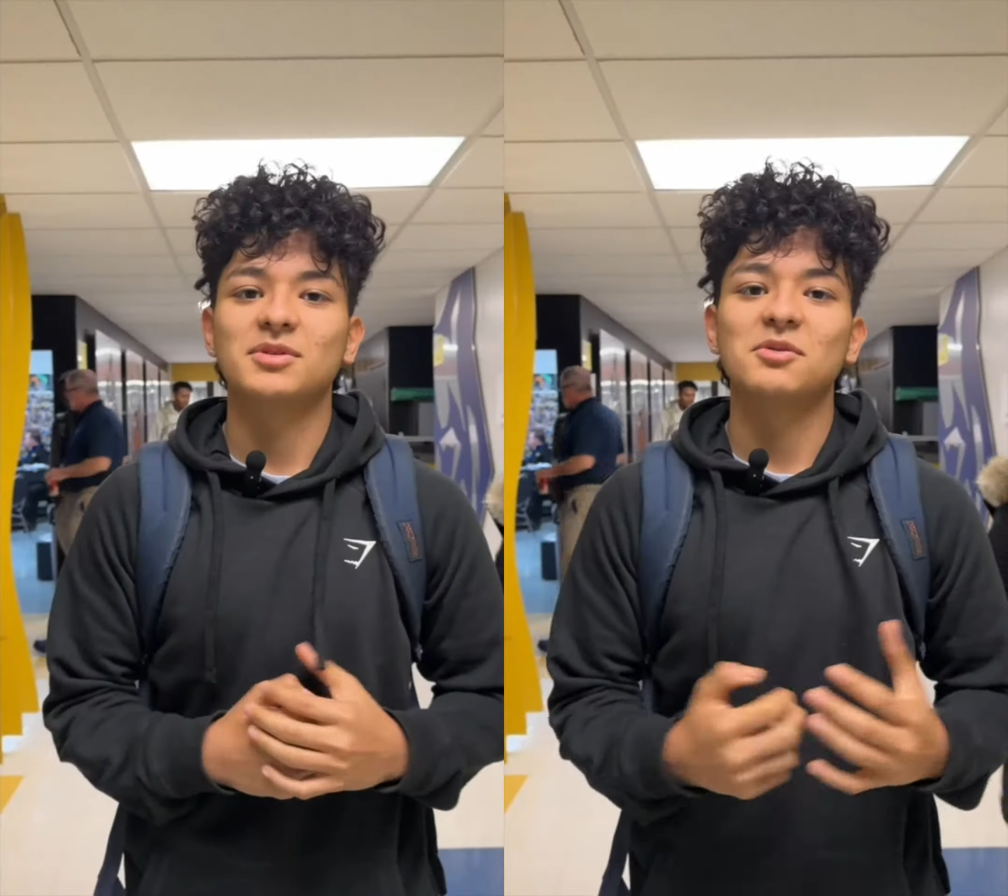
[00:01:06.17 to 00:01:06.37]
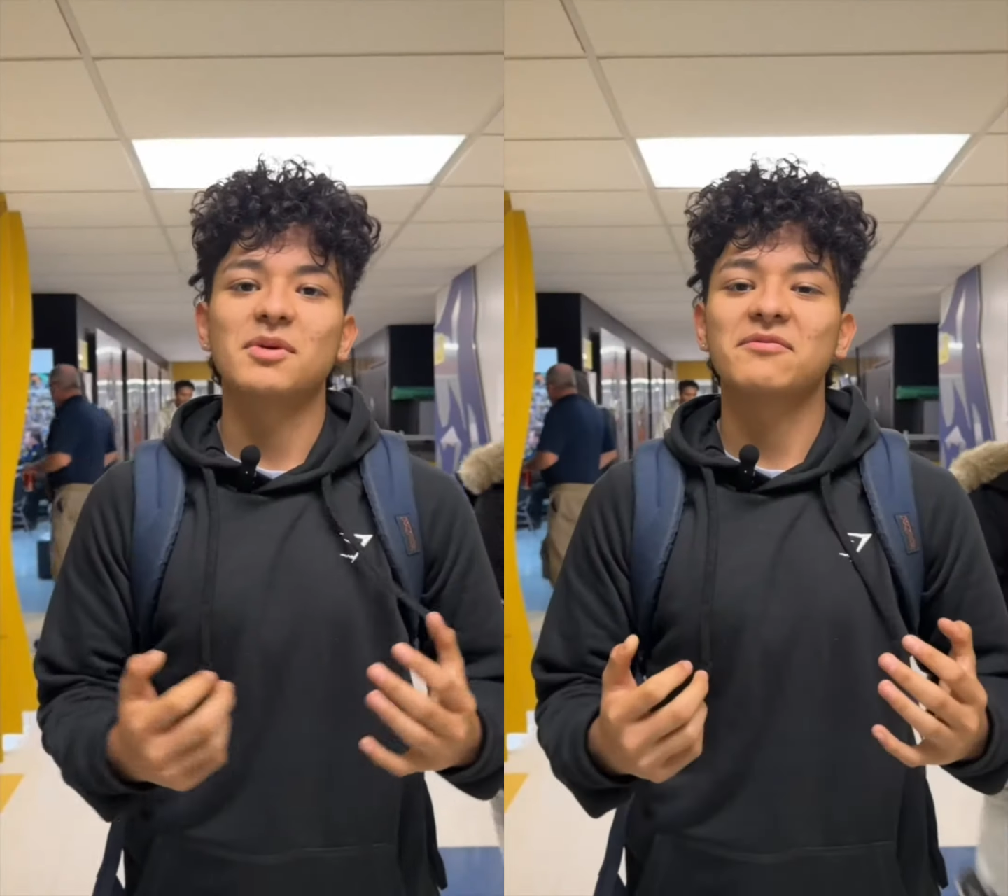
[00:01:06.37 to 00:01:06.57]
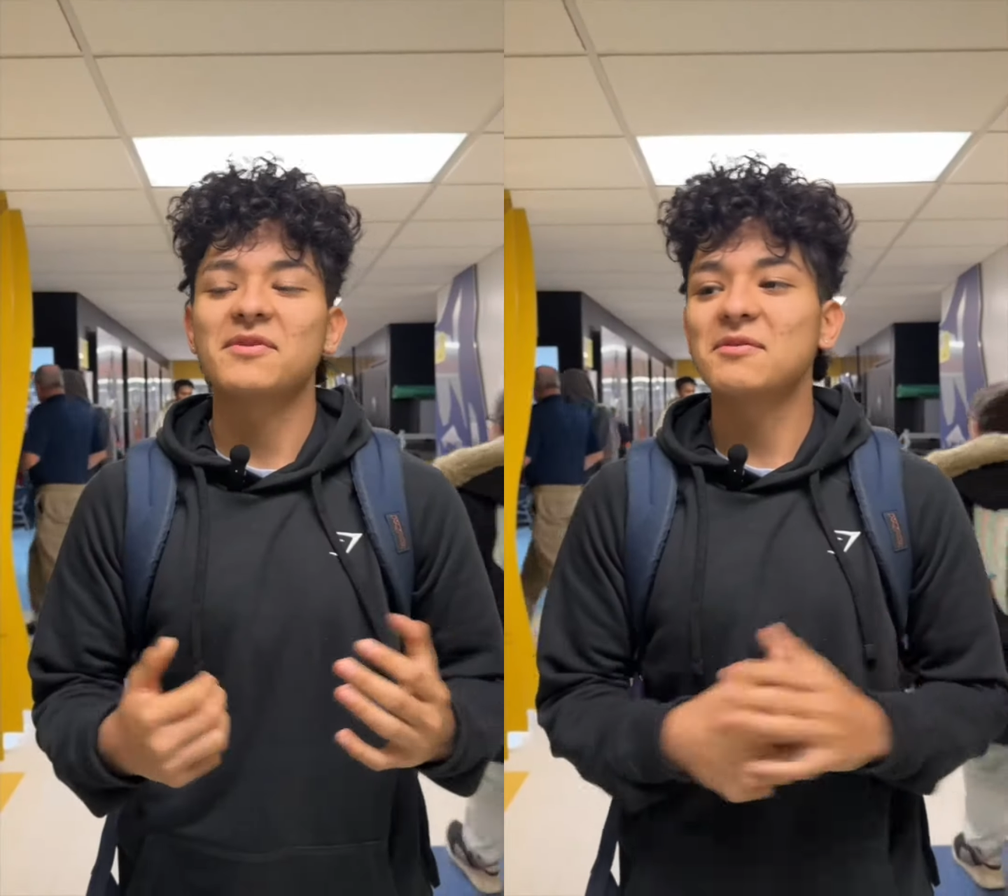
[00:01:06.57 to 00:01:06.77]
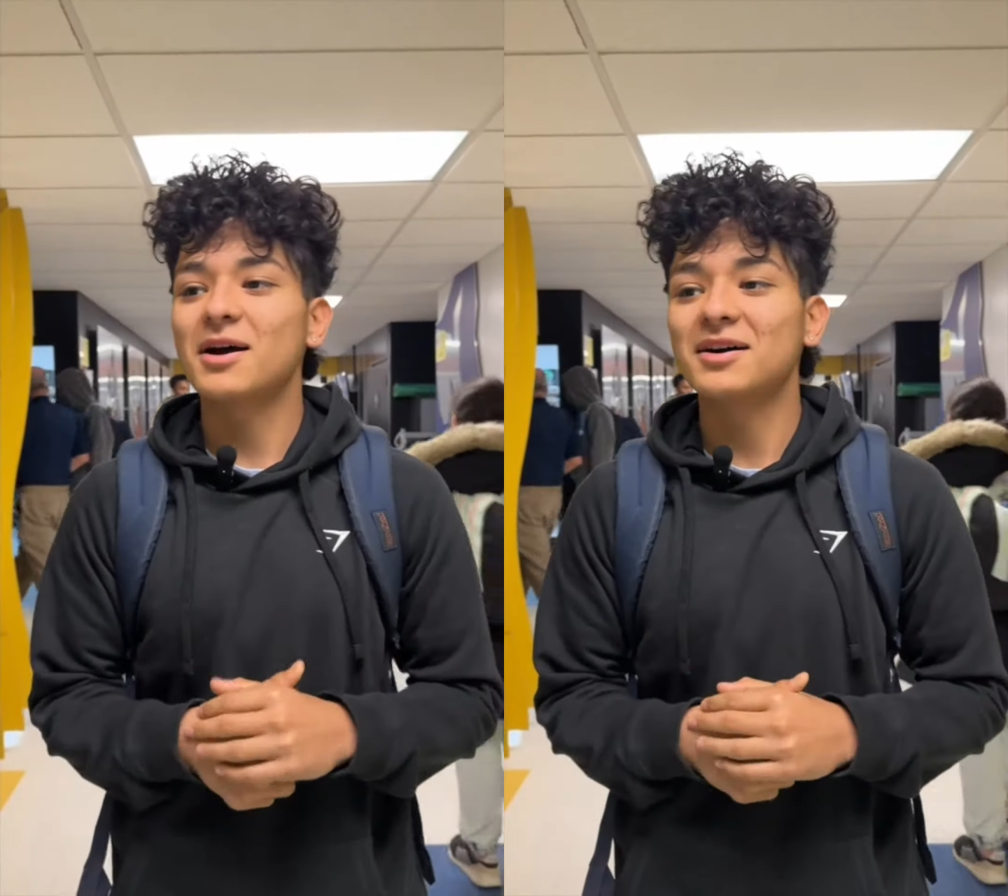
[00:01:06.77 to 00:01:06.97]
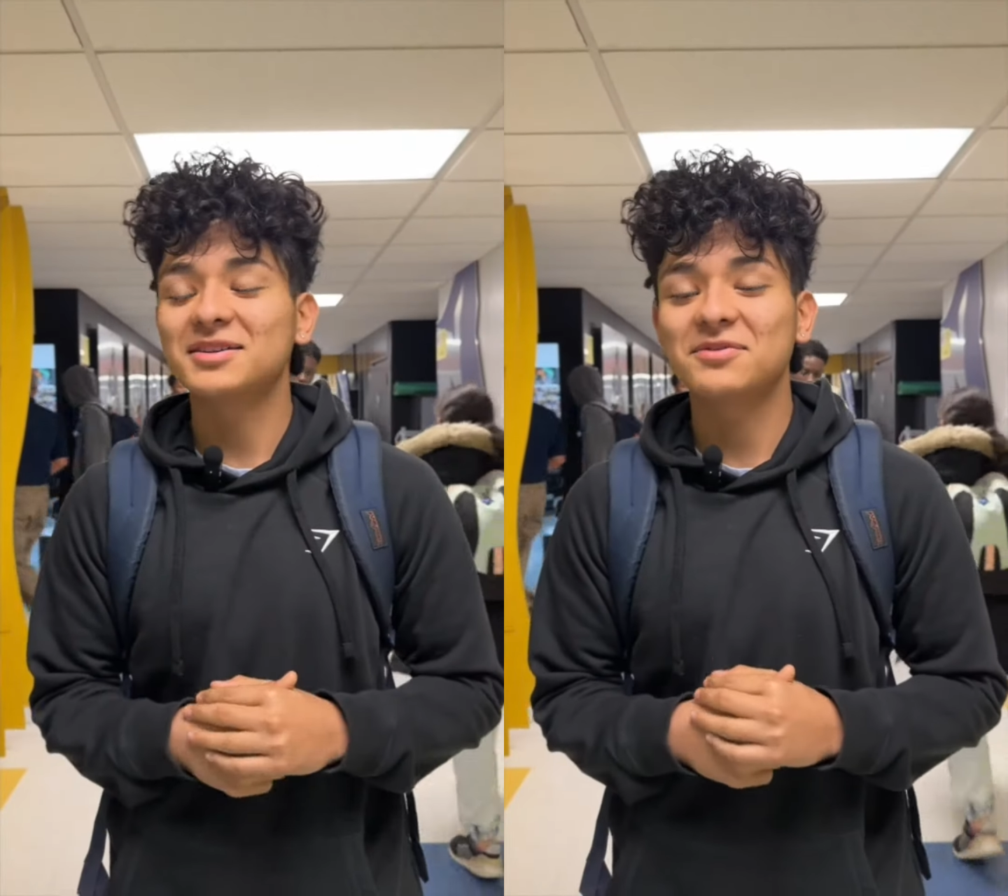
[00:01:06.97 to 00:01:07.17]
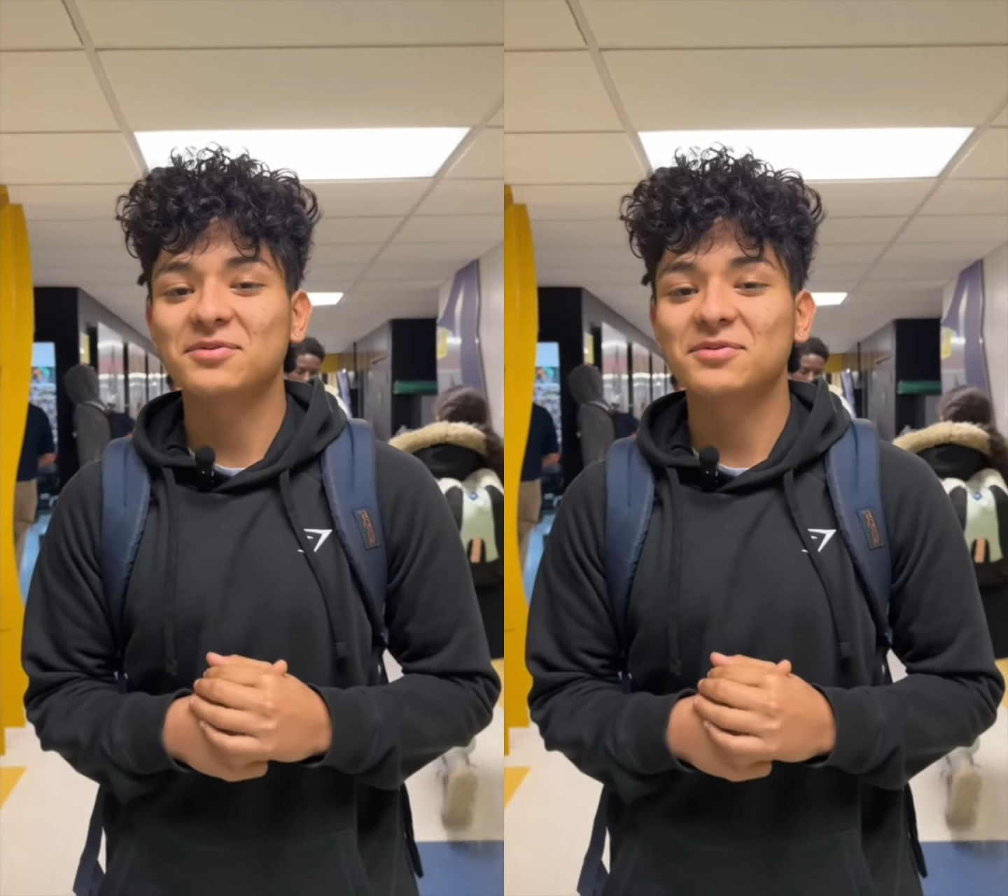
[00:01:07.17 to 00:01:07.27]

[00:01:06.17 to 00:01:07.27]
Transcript: Yo, my favorite holiday